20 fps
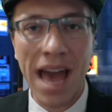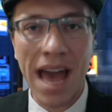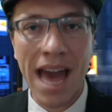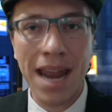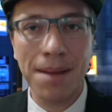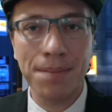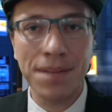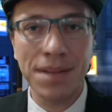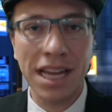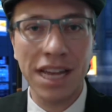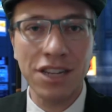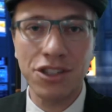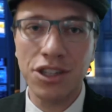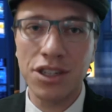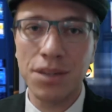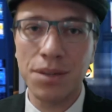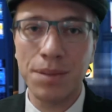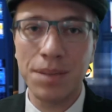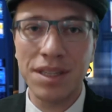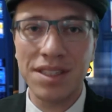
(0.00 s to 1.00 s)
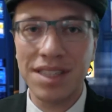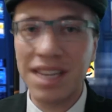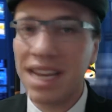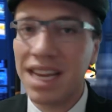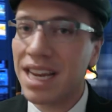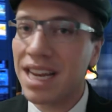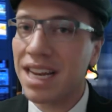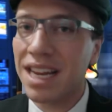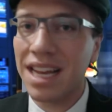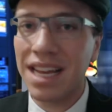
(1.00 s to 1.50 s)
adaptation to be
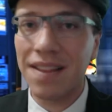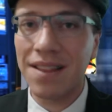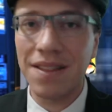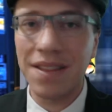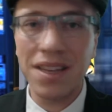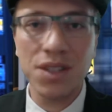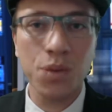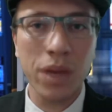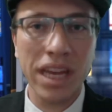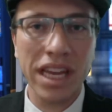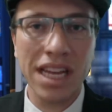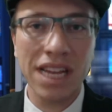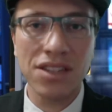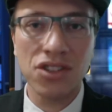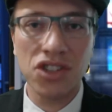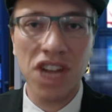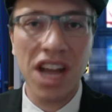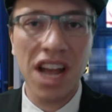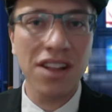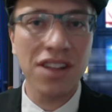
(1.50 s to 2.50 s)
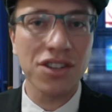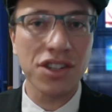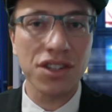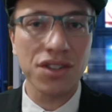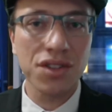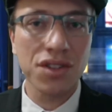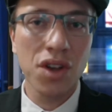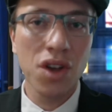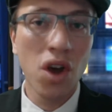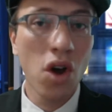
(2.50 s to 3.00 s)
seen in this weekend's
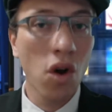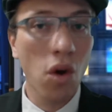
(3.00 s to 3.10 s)
challenges,